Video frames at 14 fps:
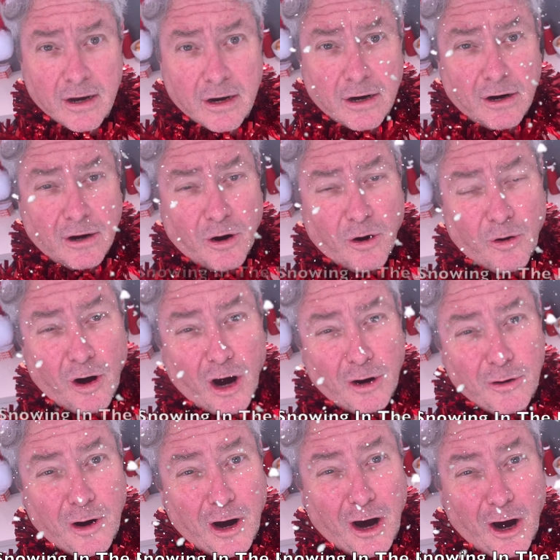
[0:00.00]
Ho,
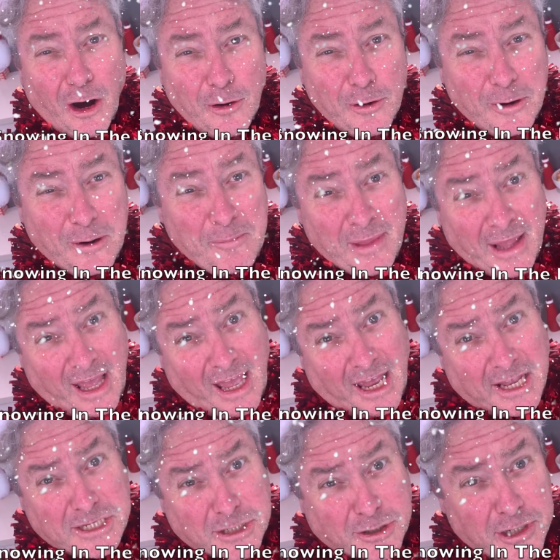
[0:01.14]
ho, ho!
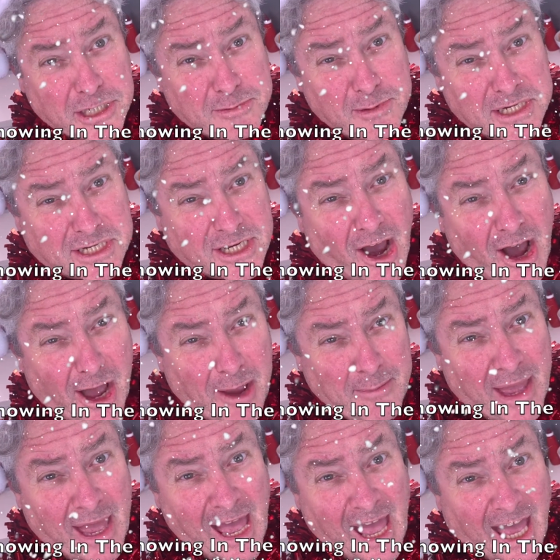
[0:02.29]
It's Christmas time
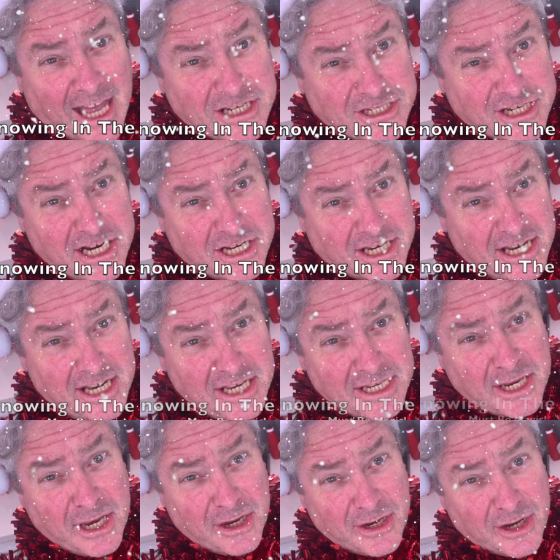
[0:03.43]
at
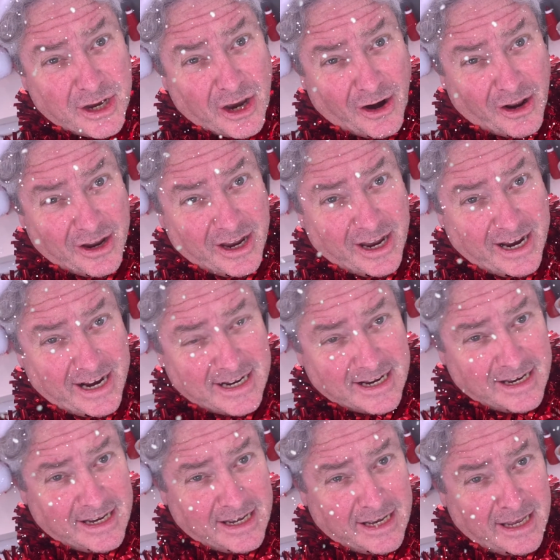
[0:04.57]
GT's You Gotta Eat.
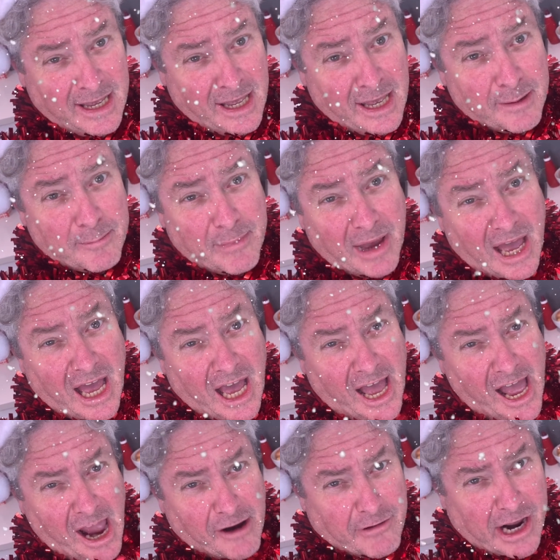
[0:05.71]

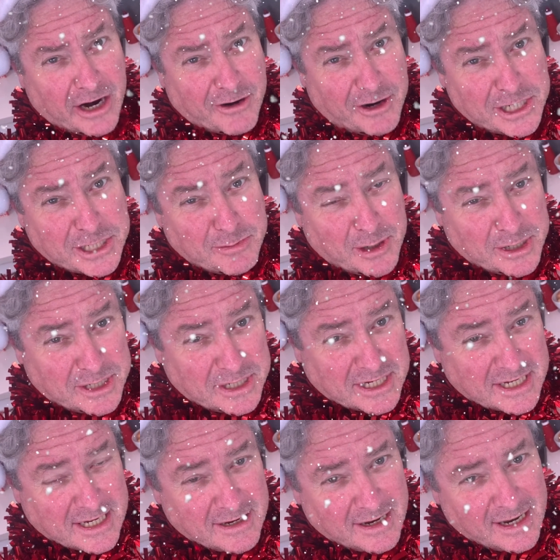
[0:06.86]
Merry
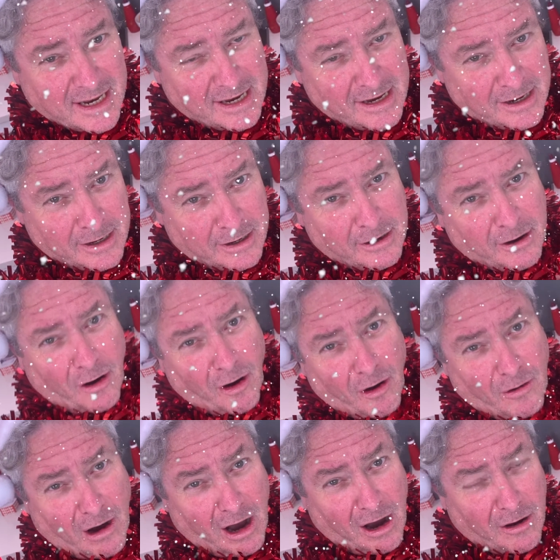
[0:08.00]
Christmas! Ho,
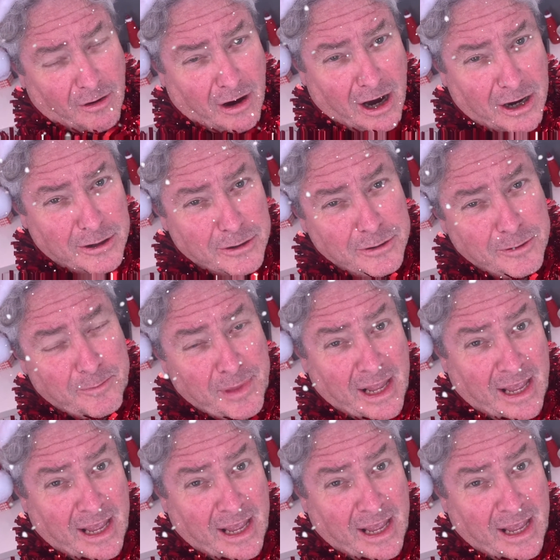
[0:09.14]
ho, ho!